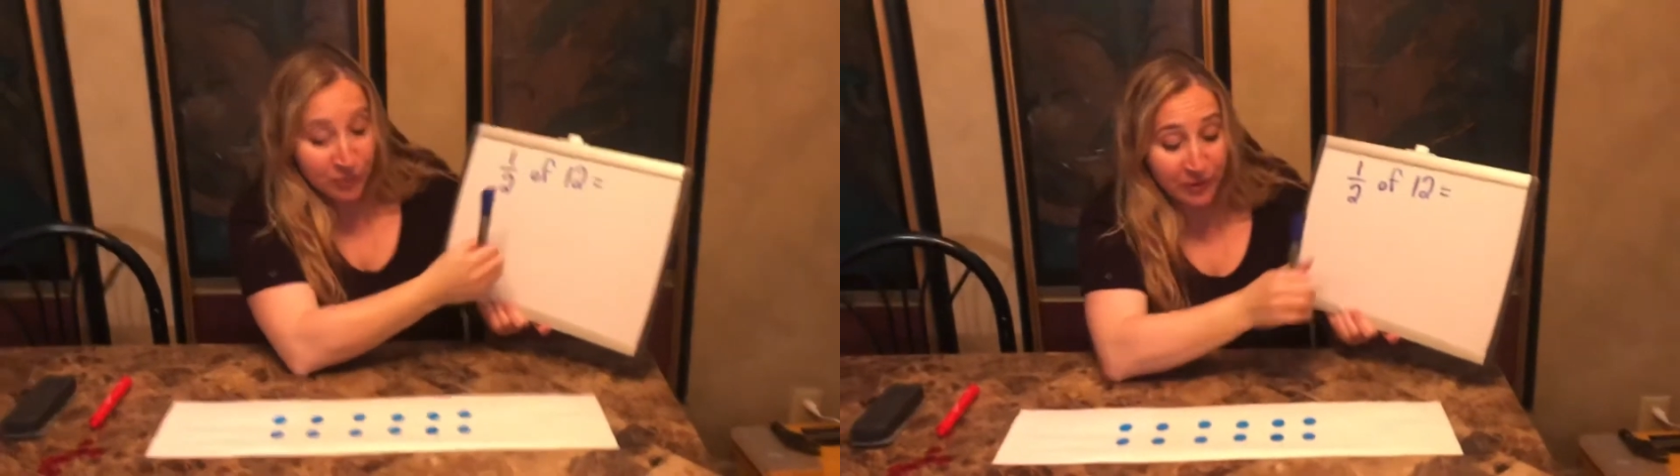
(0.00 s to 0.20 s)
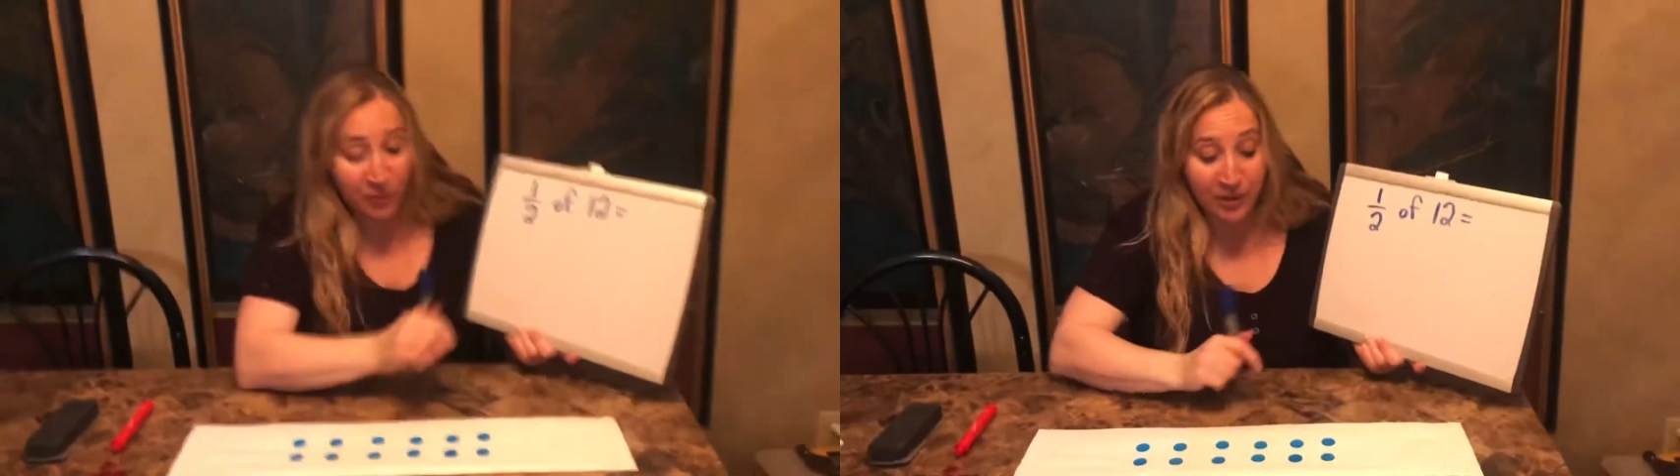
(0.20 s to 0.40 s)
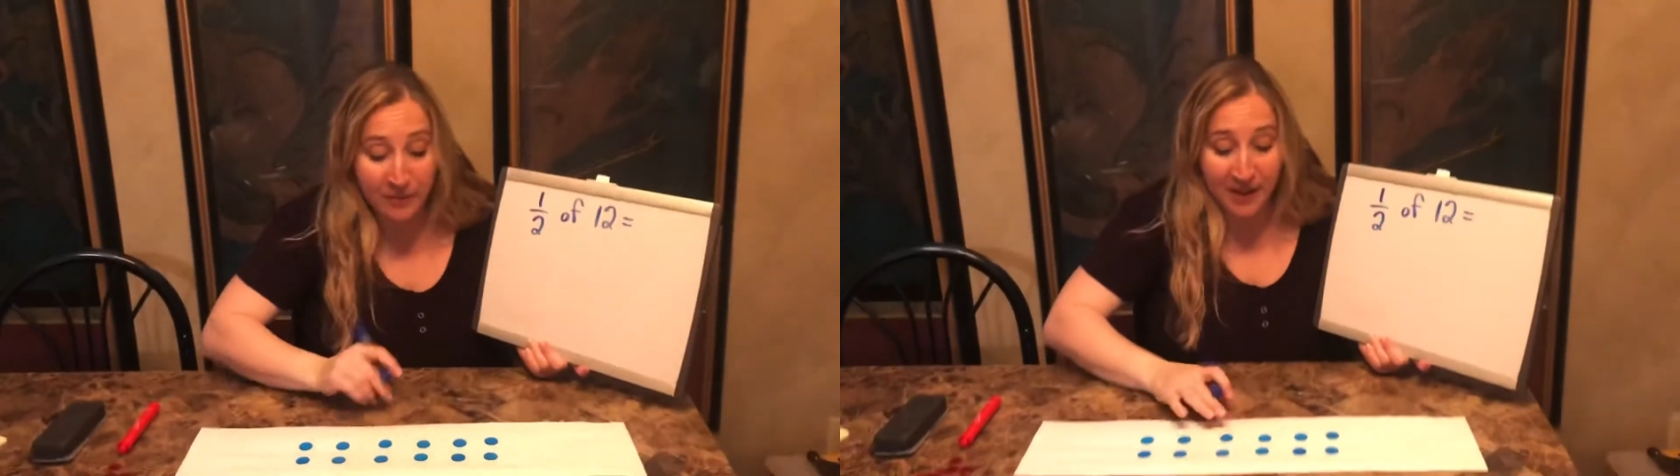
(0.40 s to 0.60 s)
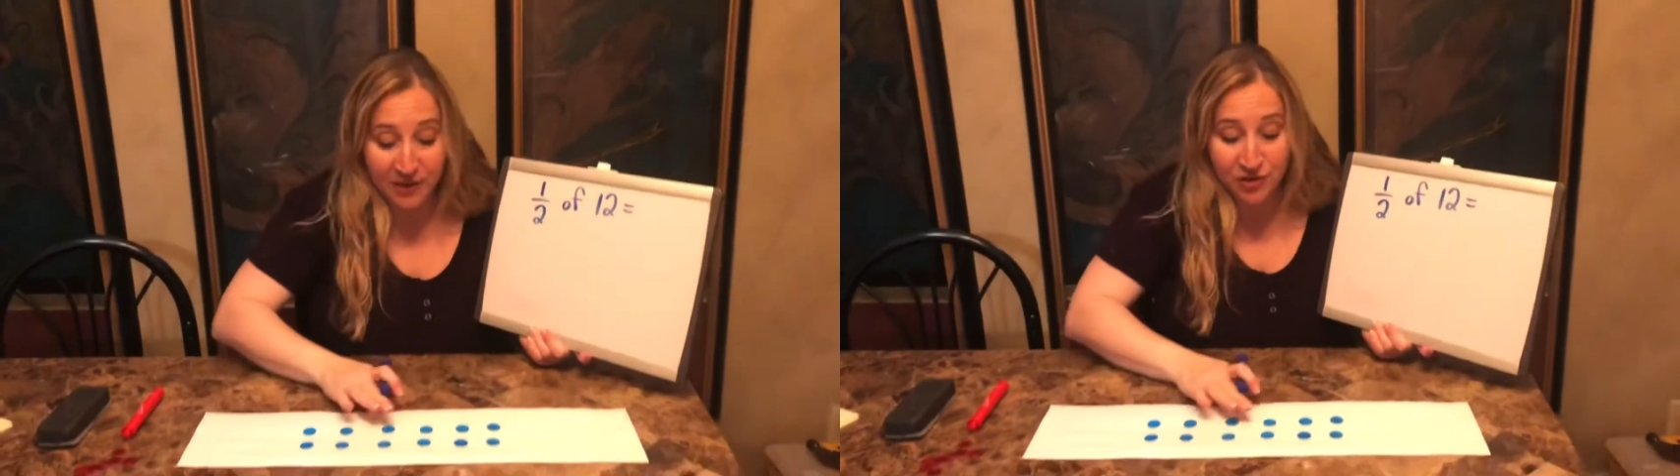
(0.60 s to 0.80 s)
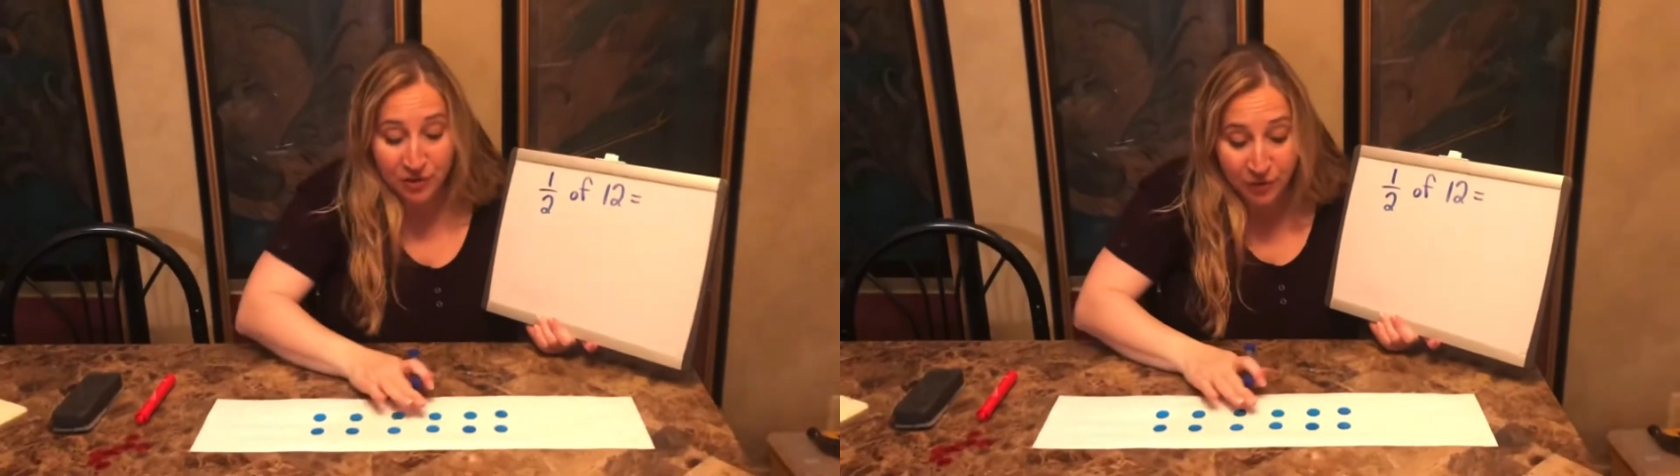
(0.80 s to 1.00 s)
We want to
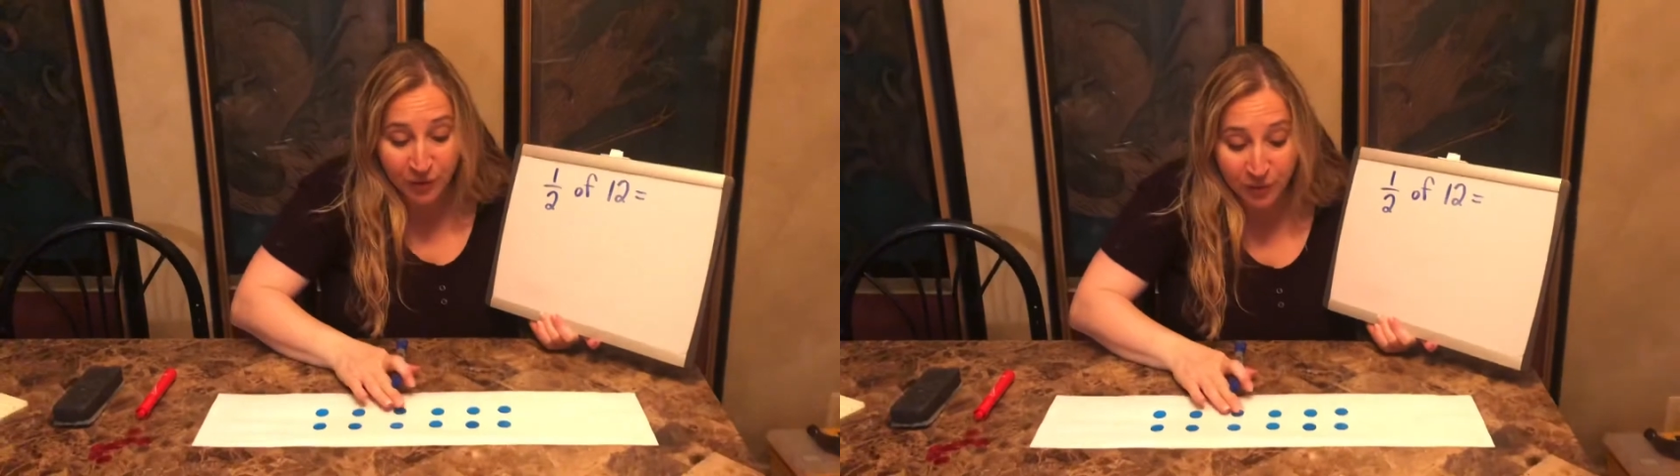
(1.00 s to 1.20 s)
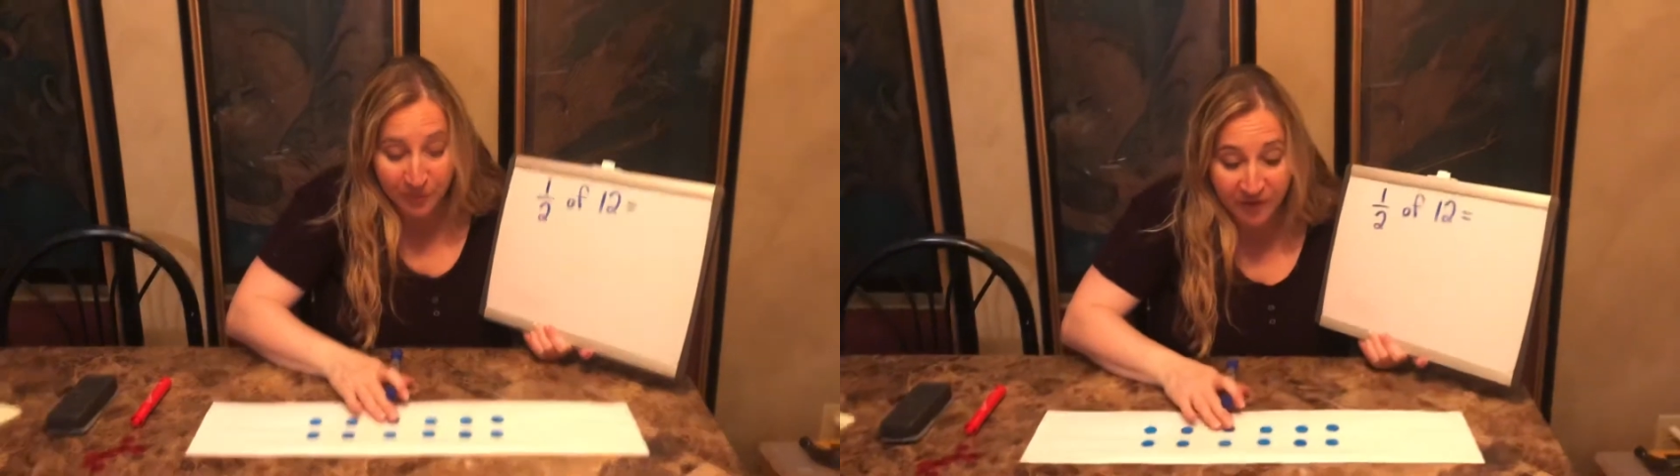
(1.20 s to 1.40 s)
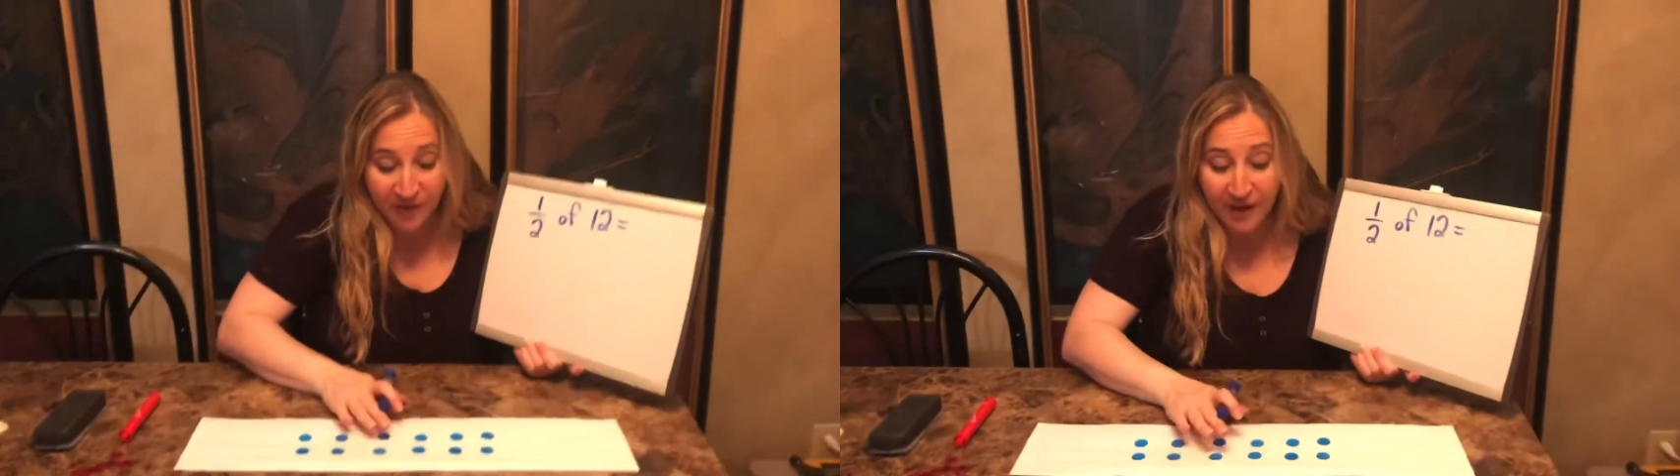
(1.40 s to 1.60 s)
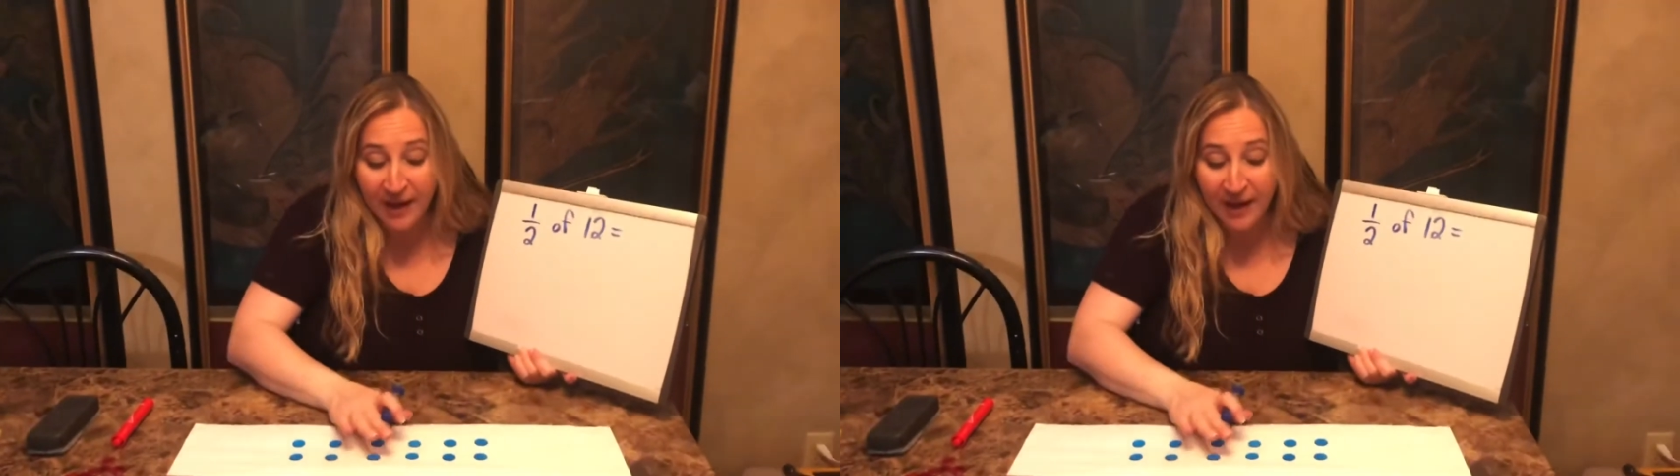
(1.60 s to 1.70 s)
make 2 groups,